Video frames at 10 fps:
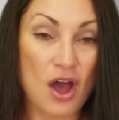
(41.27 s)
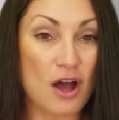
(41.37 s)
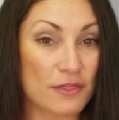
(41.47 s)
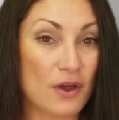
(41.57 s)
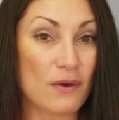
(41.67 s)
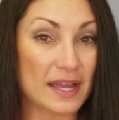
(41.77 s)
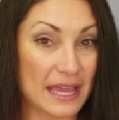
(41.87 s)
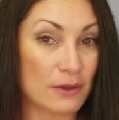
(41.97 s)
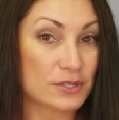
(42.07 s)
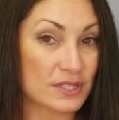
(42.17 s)
although a
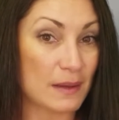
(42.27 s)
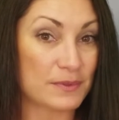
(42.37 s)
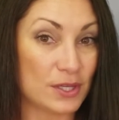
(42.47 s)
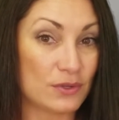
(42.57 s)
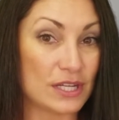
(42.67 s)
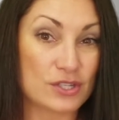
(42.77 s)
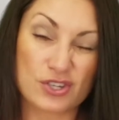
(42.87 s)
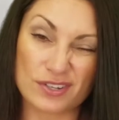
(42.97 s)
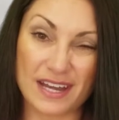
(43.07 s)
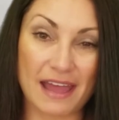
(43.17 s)
counter-depth unit
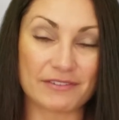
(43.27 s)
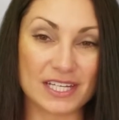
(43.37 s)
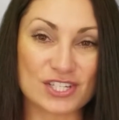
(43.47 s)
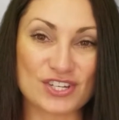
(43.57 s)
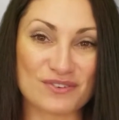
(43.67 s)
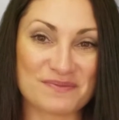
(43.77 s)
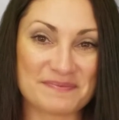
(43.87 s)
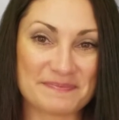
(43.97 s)
shouldn't have an issue.